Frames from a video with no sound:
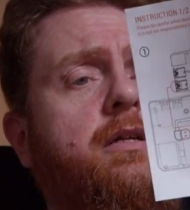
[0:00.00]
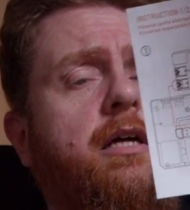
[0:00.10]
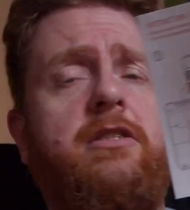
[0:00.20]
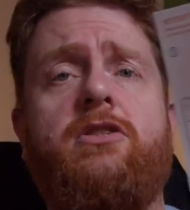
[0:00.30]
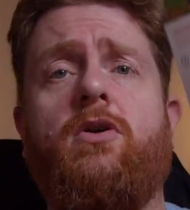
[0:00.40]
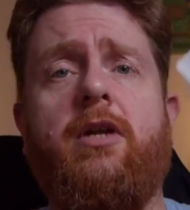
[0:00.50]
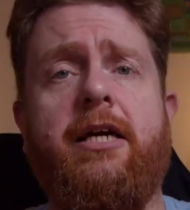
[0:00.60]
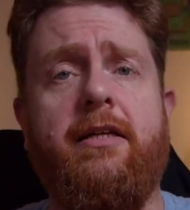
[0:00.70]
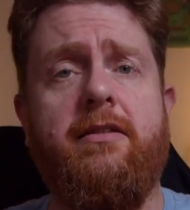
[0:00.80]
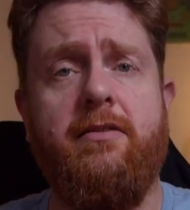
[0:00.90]

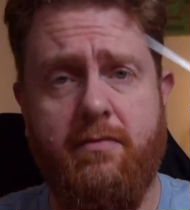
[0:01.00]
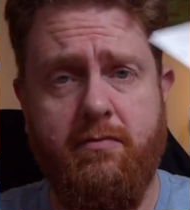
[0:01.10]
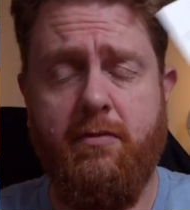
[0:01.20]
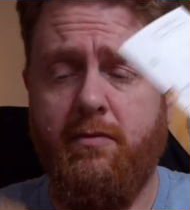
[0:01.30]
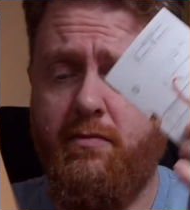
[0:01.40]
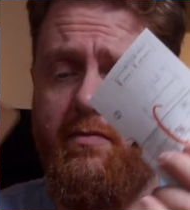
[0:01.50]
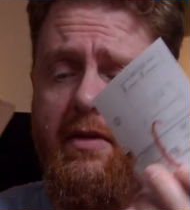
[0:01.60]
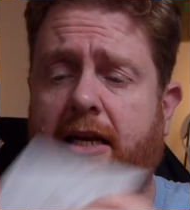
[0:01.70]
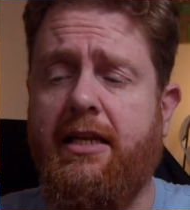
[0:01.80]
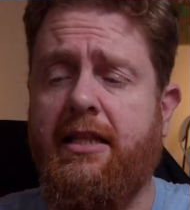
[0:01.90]
installing
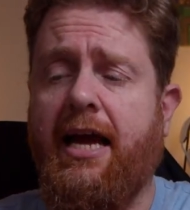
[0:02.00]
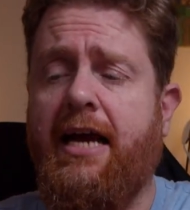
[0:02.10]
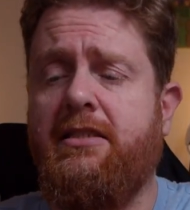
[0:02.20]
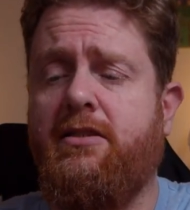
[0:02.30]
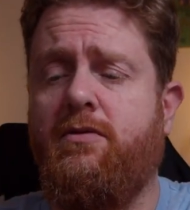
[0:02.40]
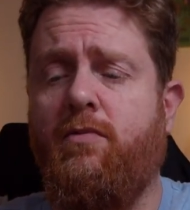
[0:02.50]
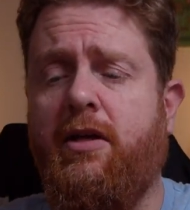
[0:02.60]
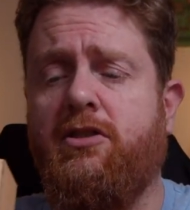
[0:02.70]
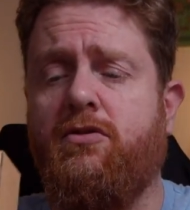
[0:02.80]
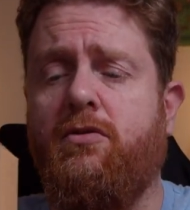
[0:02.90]
it in the case
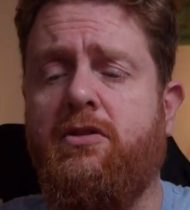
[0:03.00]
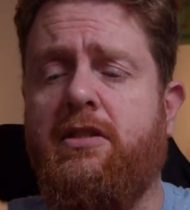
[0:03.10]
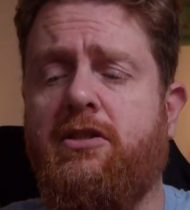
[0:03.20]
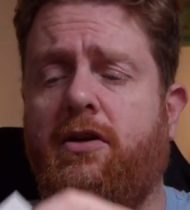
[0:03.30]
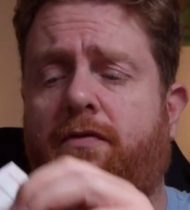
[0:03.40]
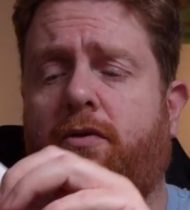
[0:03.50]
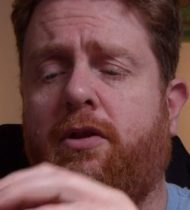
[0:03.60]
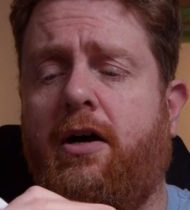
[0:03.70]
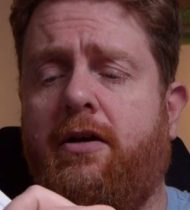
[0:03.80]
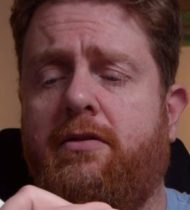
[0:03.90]
where the screws and so
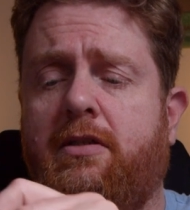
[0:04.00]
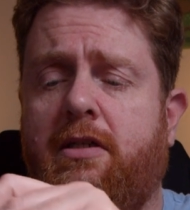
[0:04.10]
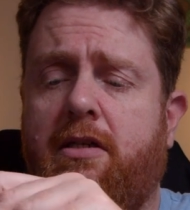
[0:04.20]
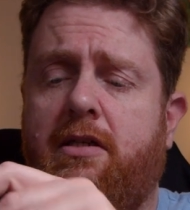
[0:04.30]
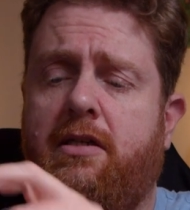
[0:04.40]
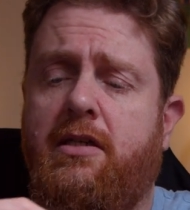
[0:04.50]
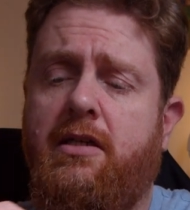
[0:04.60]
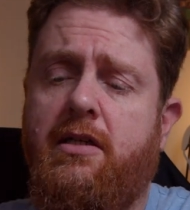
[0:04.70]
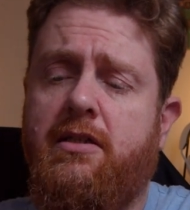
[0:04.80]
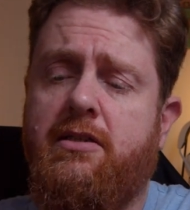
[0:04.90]
forth go.
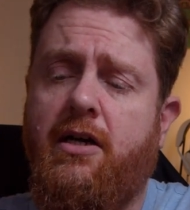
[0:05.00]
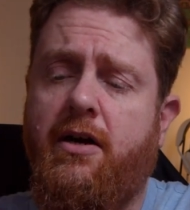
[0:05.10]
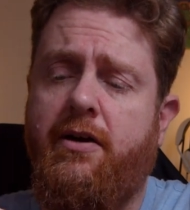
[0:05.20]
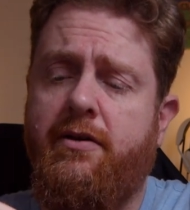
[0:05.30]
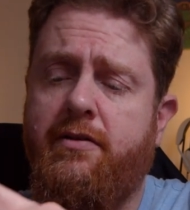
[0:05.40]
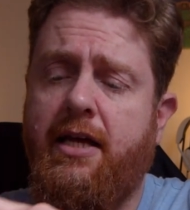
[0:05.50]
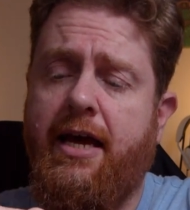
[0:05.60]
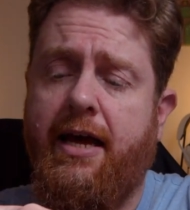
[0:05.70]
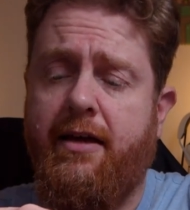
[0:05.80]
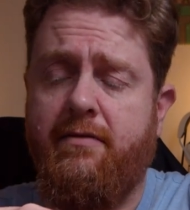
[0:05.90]
So
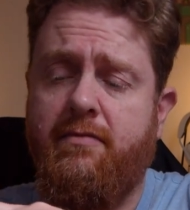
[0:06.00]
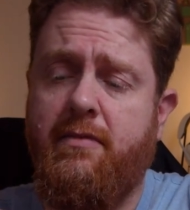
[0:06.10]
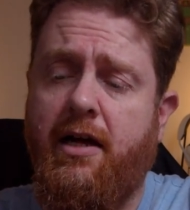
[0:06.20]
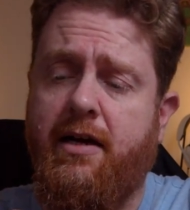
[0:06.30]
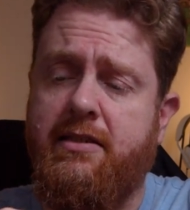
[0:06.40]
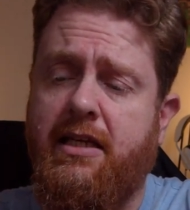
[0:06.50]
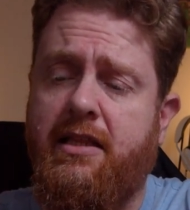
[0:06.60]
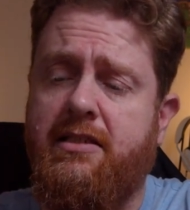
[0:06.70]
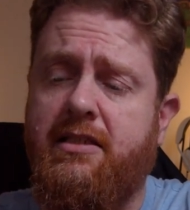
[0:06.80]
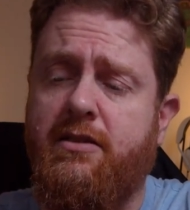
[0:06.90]
yeah, like I said,
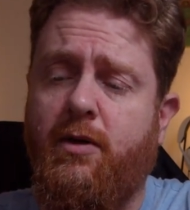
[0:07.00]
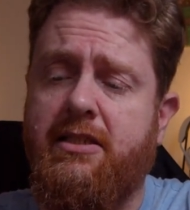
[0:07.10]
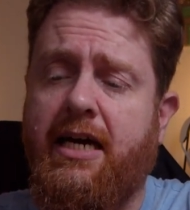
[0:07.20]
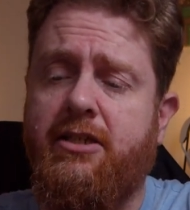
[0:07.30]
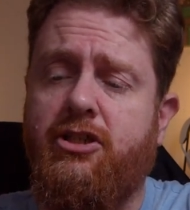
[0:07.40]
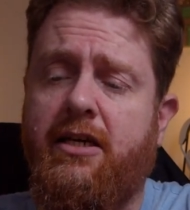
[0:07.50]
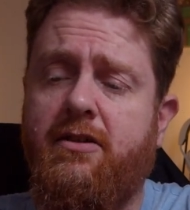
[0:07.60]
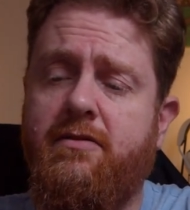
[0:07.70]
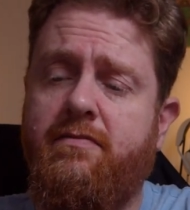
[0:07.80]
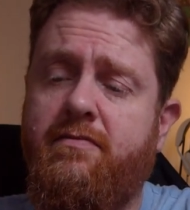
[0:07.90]
this is a one take
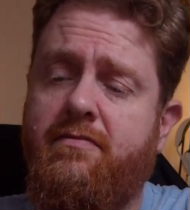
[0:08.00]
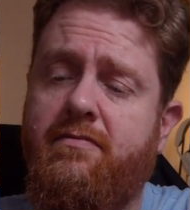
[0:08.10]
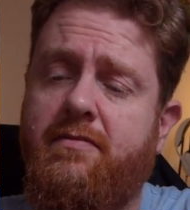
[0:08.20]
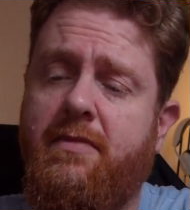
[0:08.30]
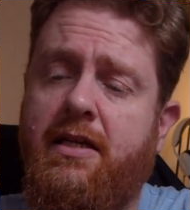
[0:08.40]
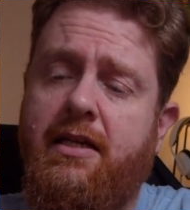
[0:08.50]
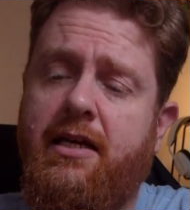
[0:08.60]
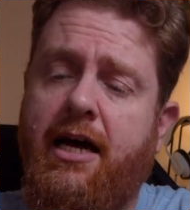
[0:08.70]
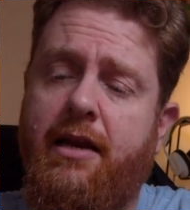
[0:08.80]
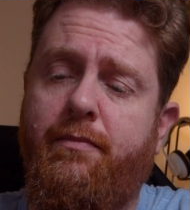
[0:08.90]
channel.
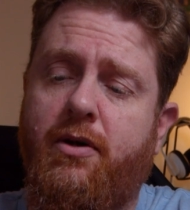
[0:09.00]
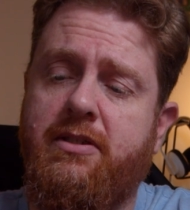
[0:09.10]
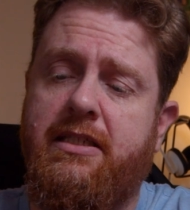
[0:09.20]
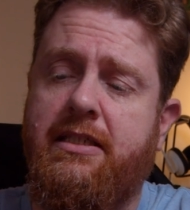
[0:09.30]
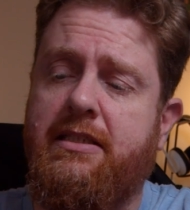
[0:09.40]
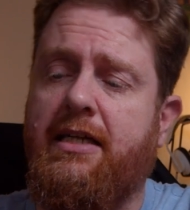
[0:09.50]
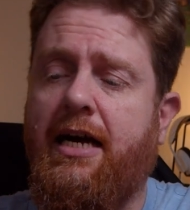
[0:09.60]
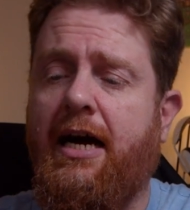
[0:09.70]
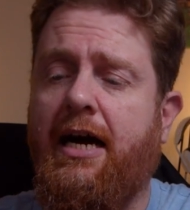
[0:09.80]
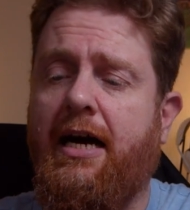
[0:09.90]
Unboxings
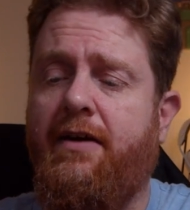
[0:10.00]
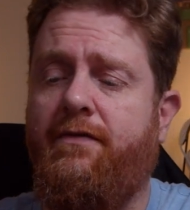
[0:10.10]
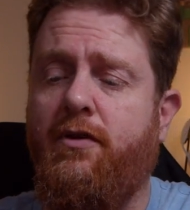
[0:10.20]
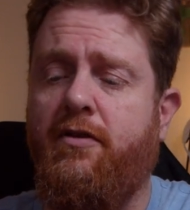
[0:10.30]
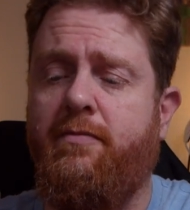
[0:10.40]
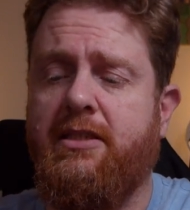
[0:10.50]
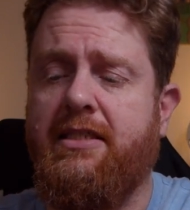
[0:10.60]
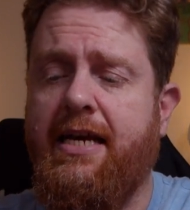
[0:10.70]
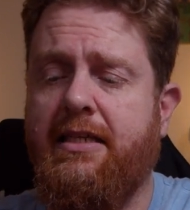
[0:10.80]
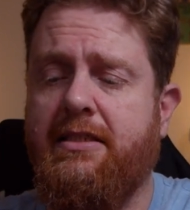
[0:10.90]
are full of
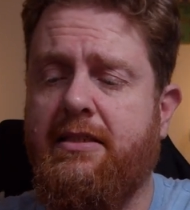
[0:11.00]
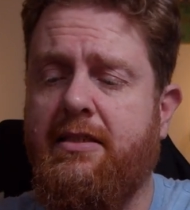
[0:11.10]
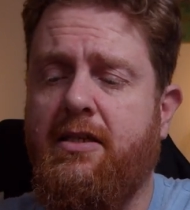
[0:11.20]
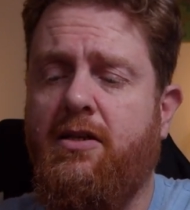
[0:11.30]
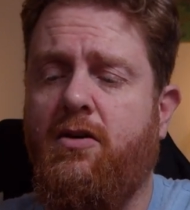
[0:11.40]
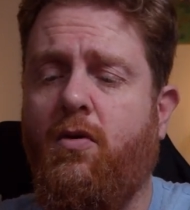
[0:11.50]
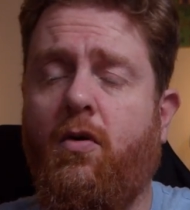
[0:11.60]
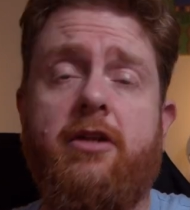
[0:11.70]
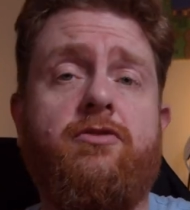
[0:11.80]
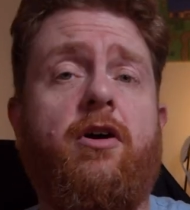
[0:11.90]
mistakes,
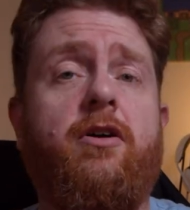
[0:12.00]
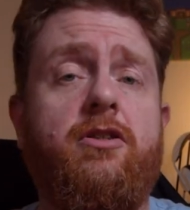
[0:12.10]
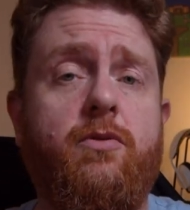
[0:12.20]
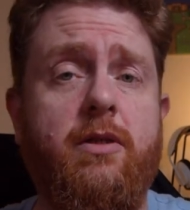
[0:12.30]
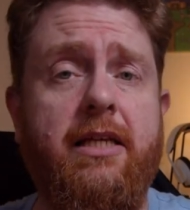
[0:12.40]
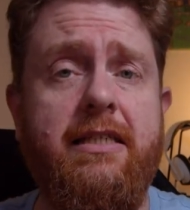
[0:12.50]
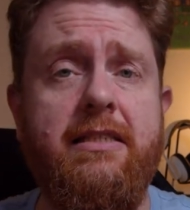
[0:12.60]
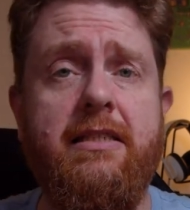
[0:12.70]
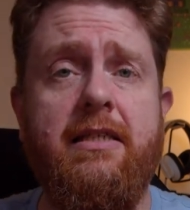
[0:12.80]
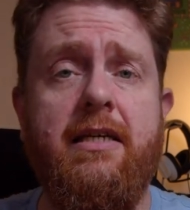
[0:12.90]
or I try not to at
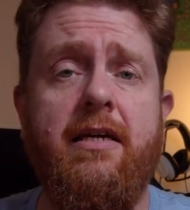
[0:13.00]
least.